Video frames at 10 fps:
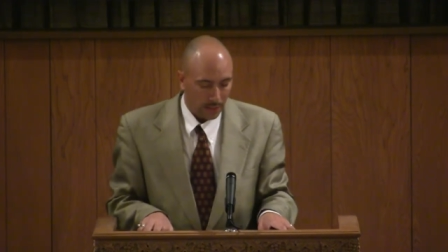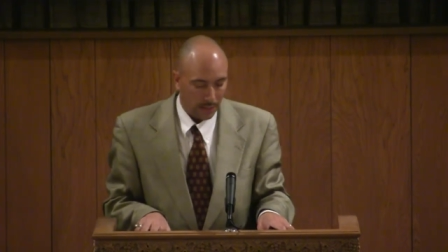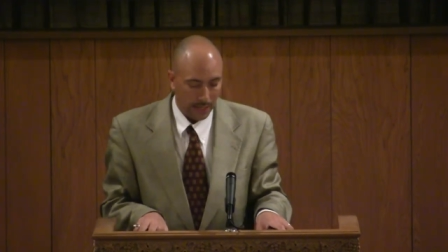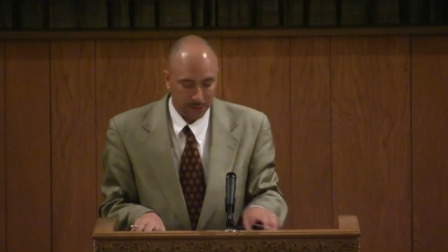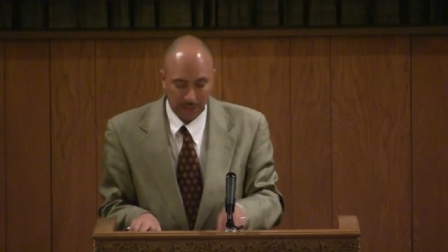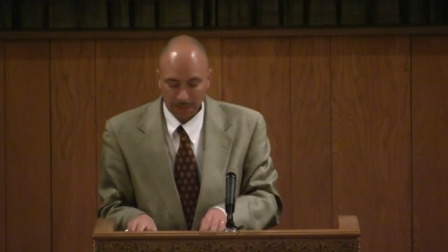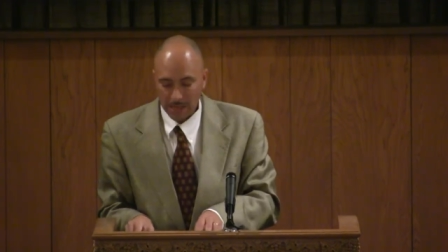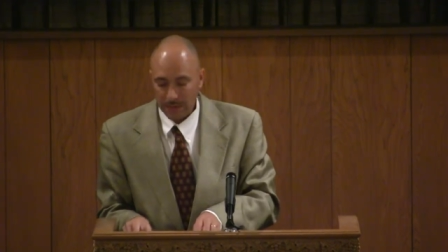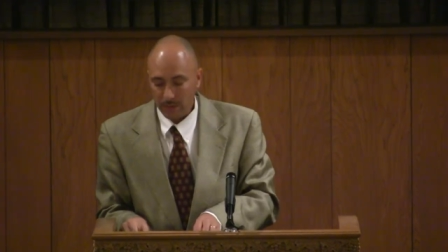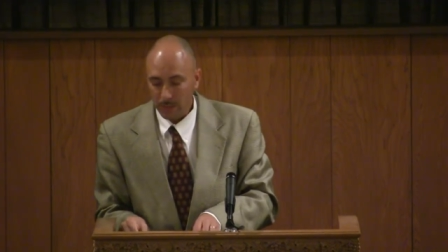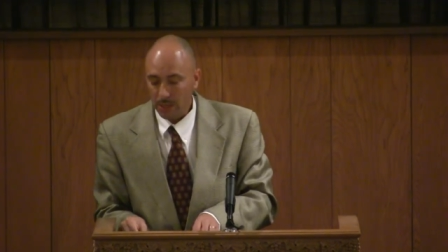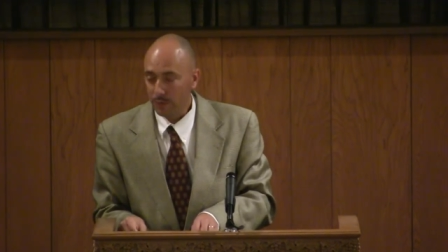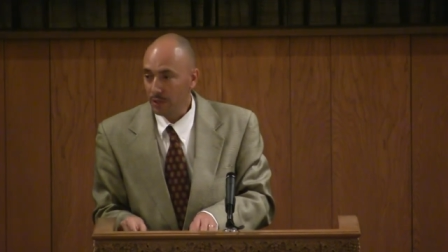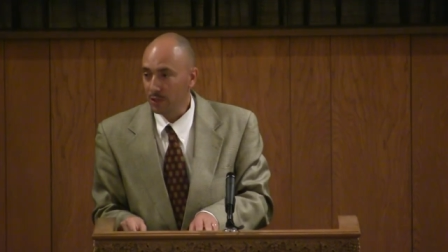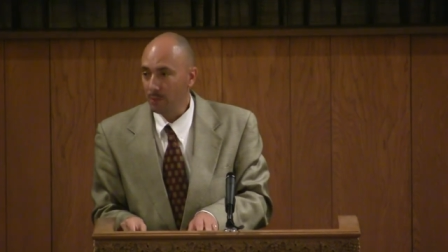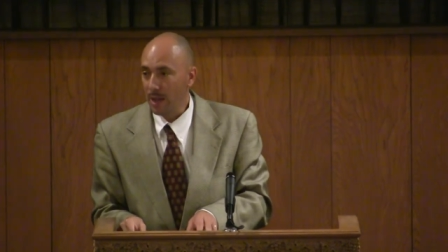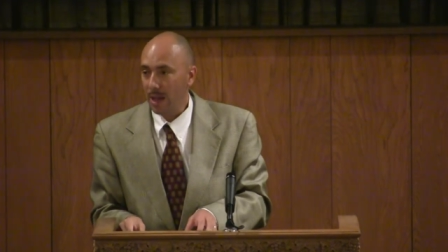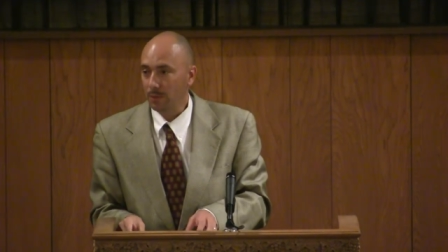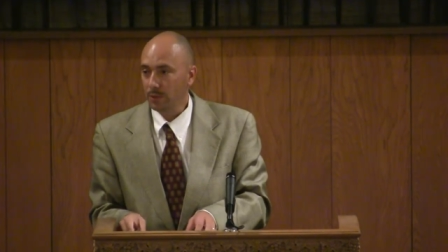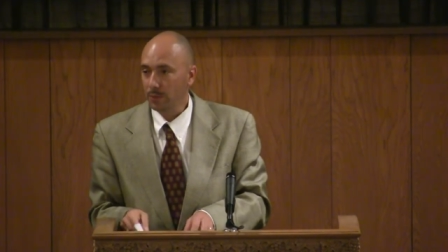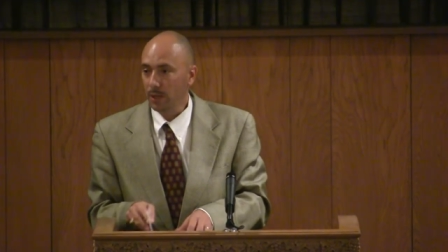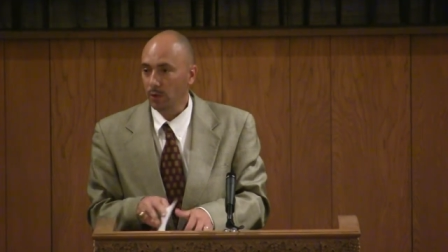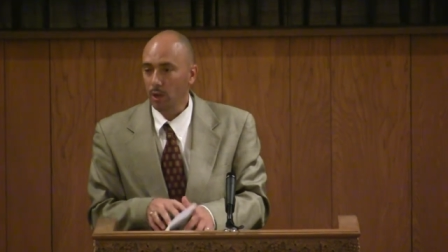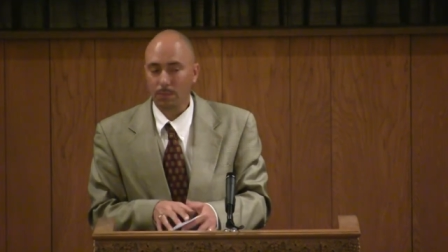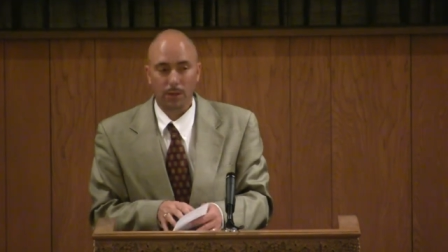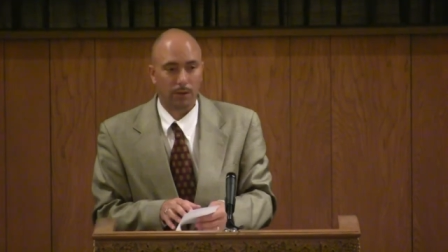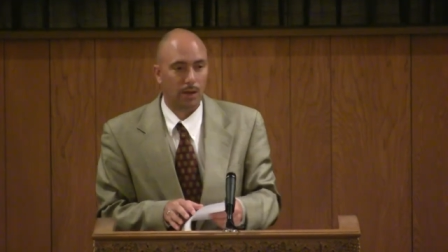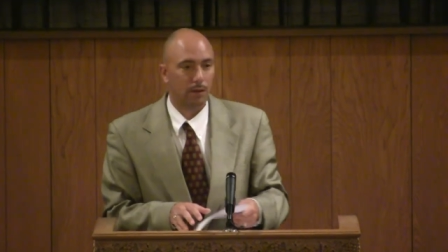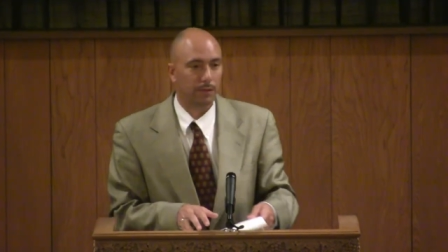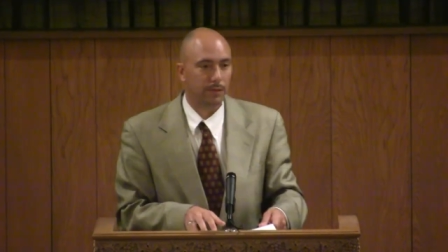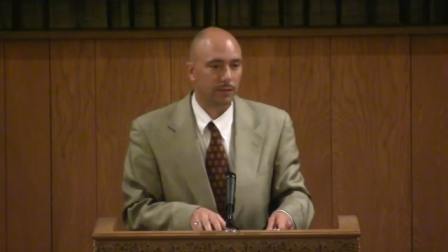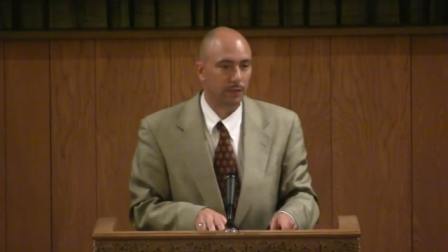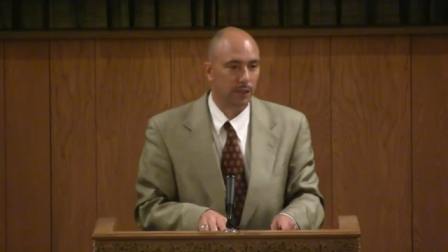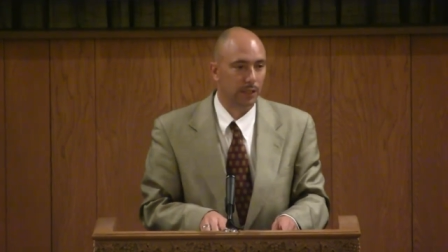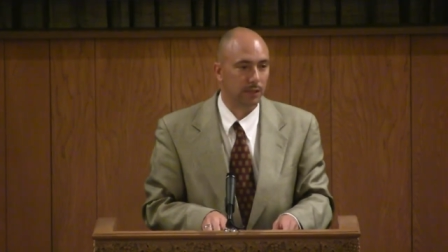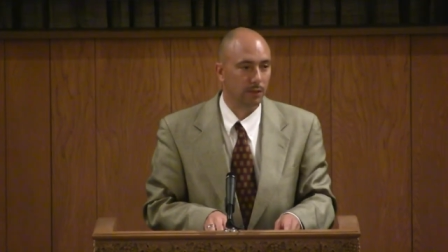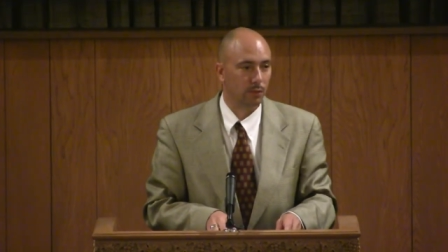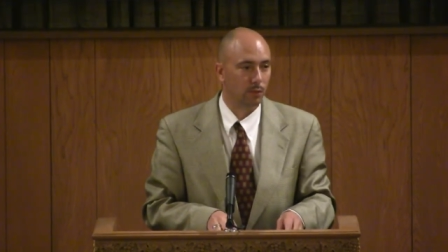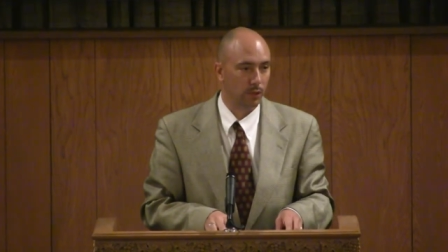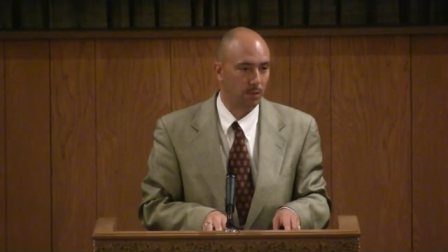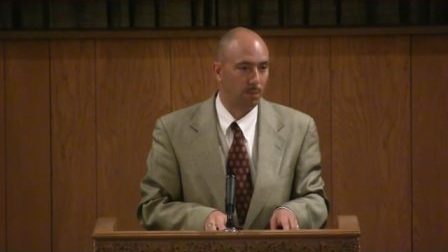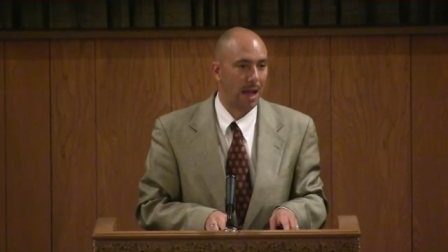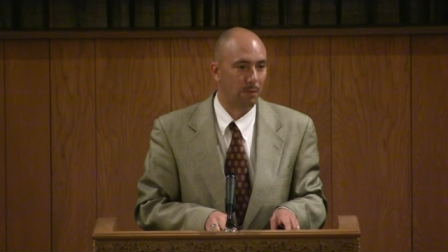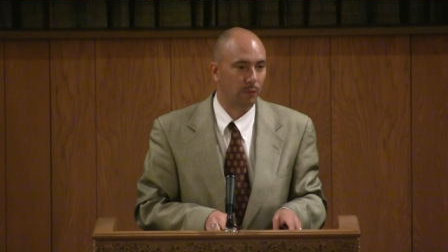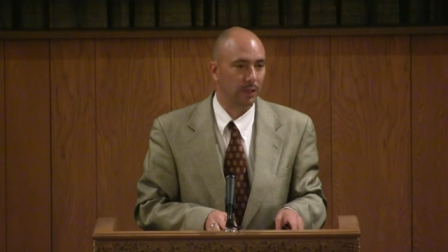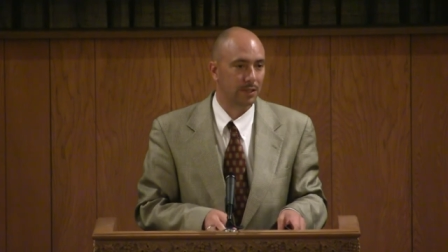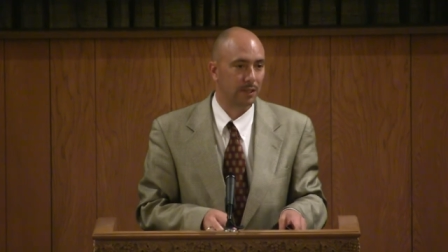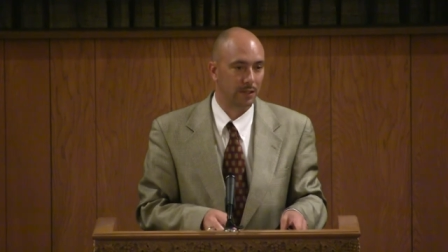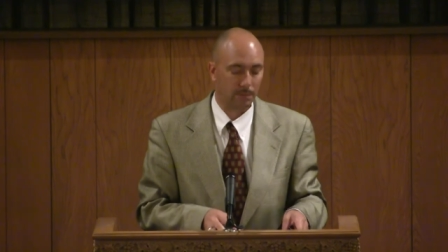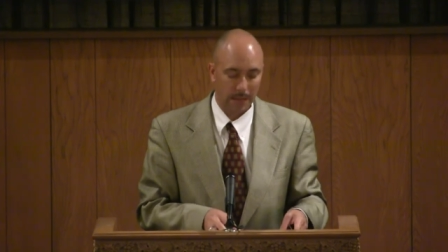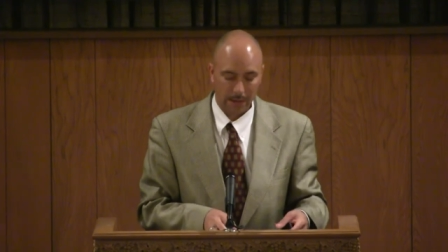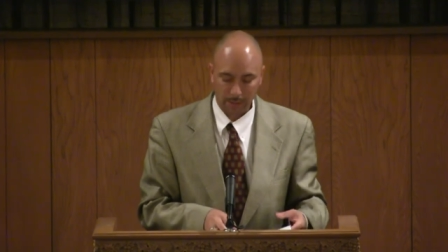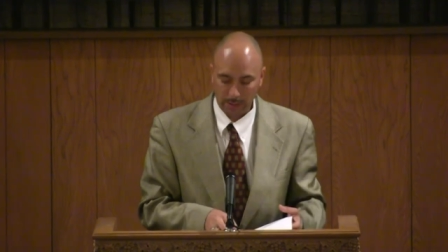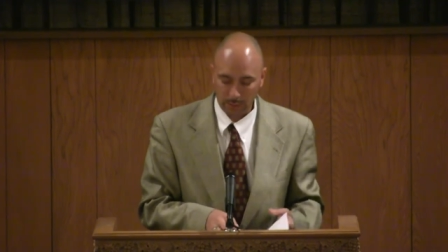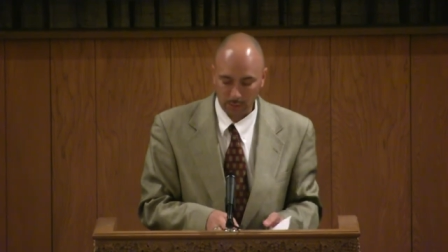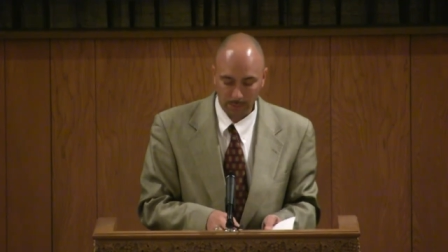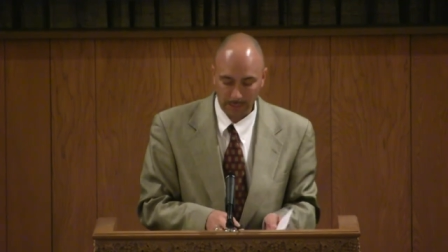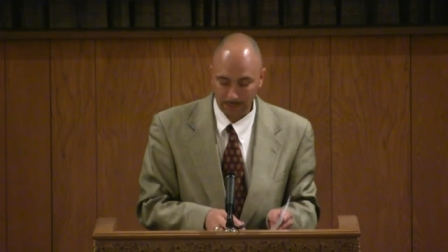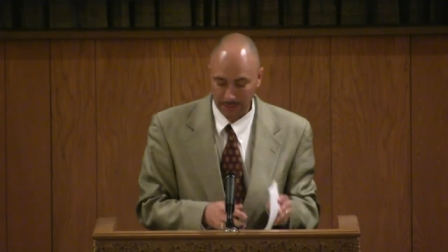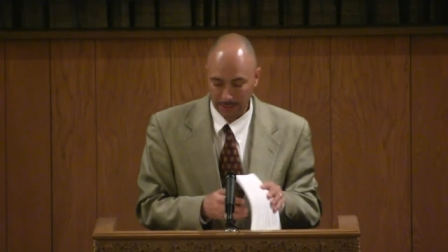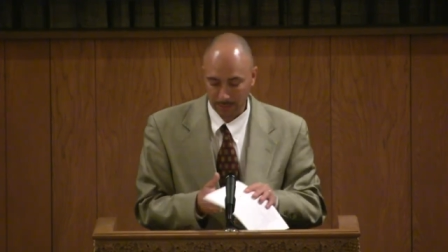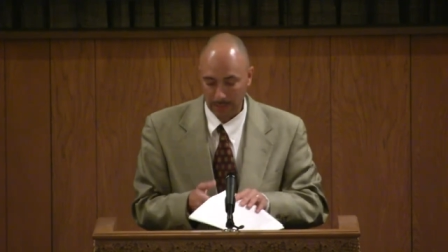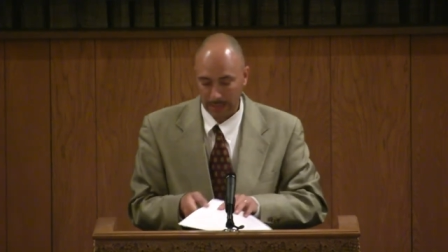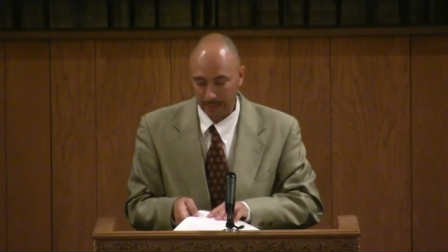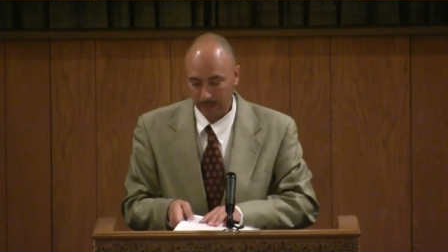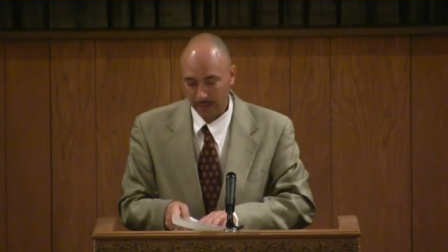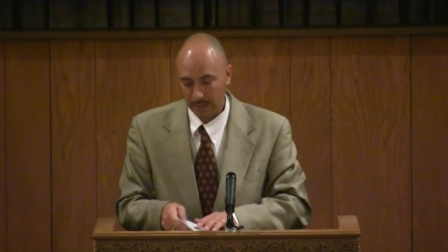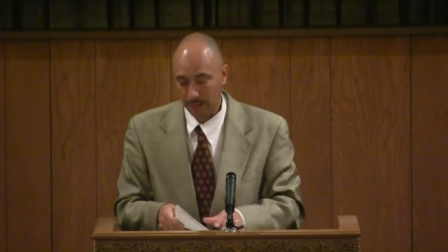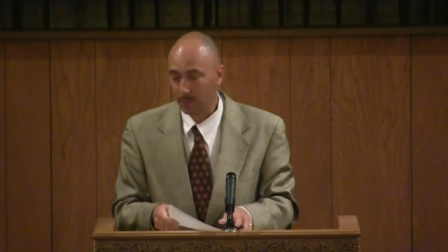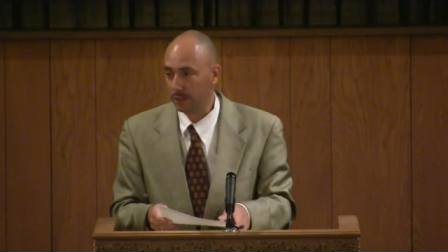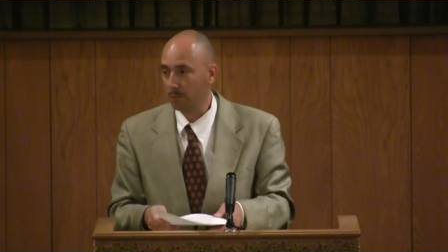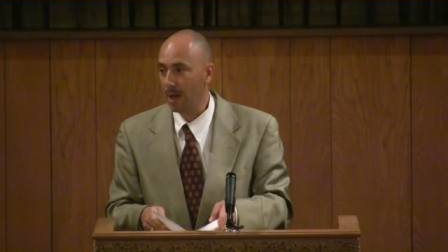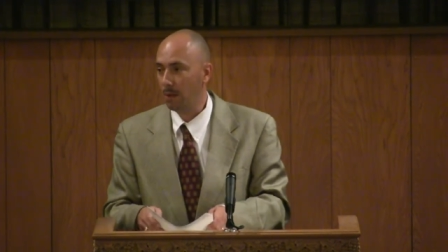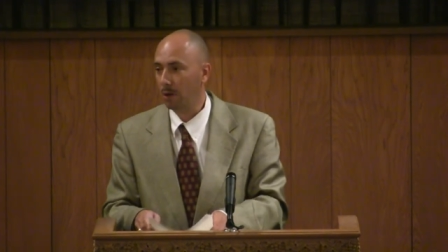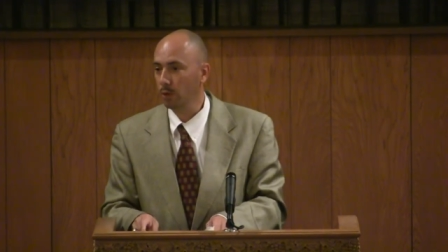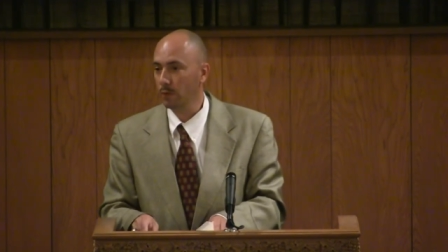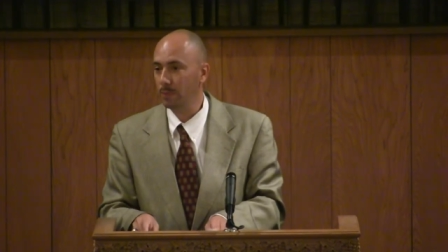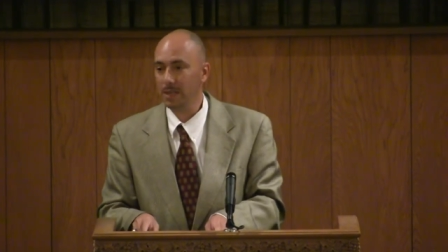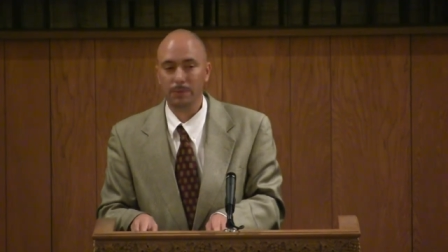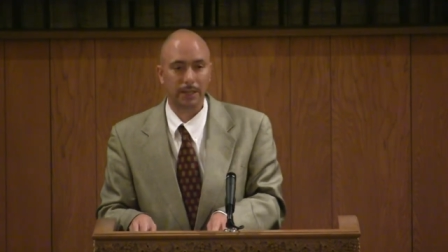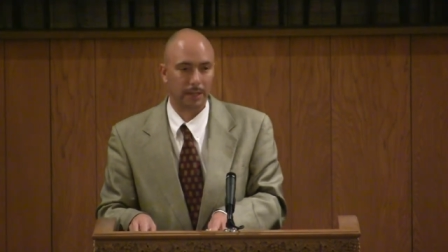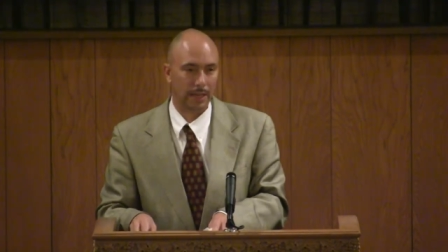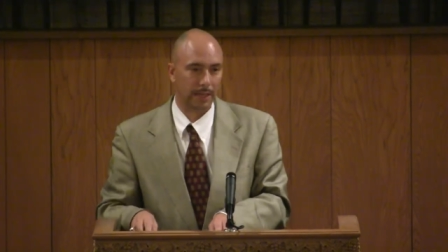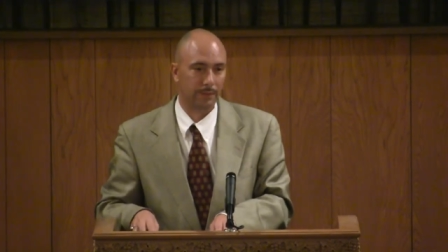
I'd say save your money and read your Bible. You'd be a whole lot better off. Look at the, what the Bible really says about it rather than what Beam says about it. I'd pick the Bible over Beam any day.